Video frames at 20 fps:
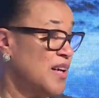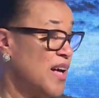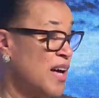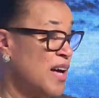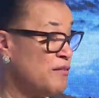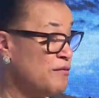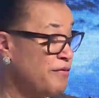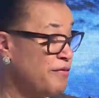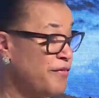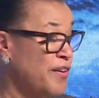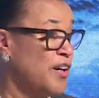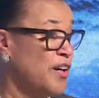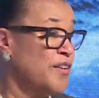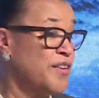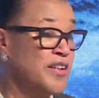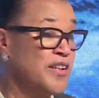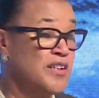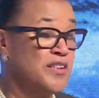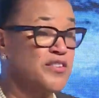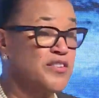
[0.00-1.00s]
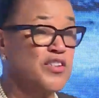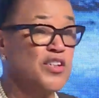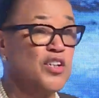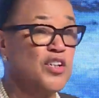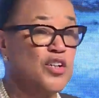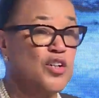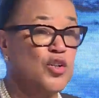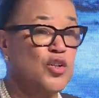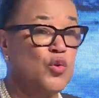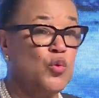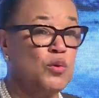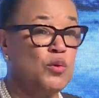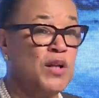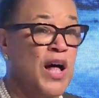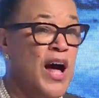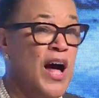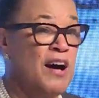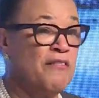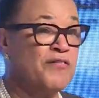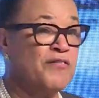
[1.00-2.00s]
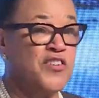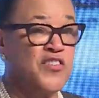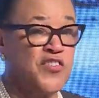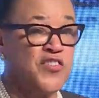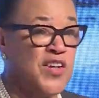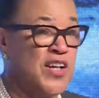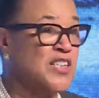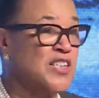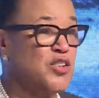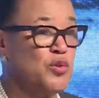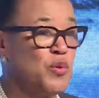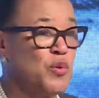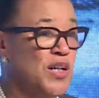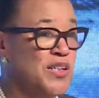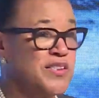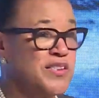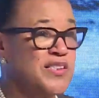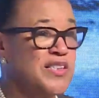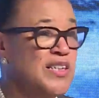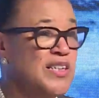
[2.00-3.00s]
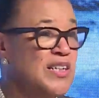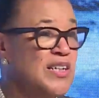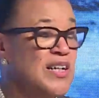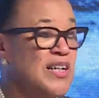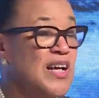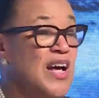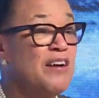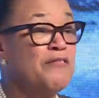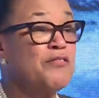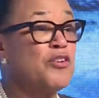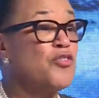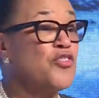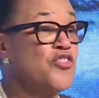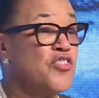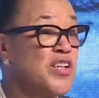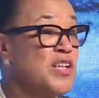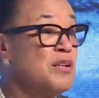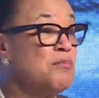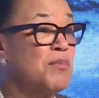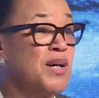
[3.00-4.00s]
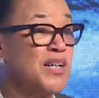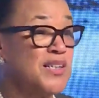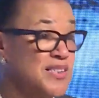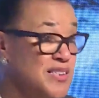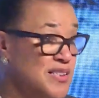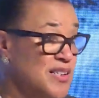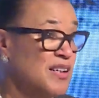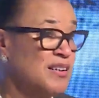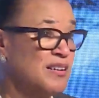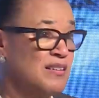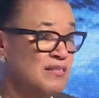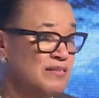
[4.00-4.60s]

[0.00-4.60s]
and fathers who will have to say to us, have you seen my son?